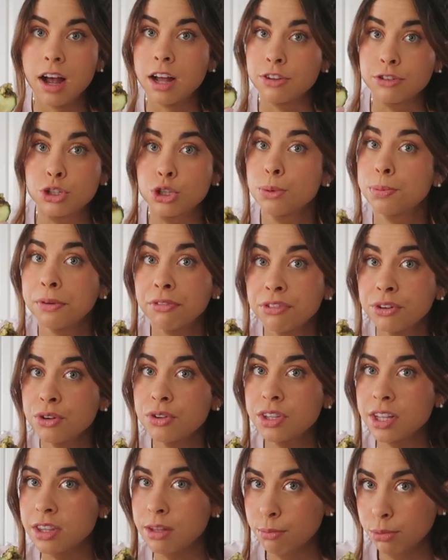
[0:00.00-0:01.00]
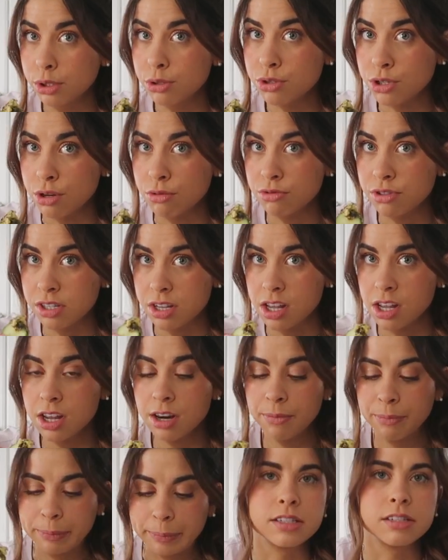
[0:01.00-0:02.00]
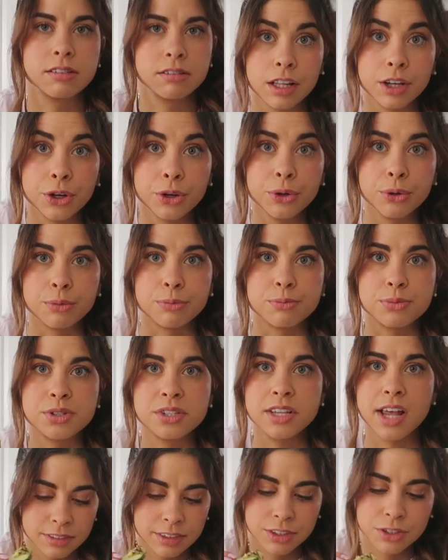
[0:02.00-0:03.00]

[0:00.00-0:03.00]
a superfood that the blue zones eat is legumes,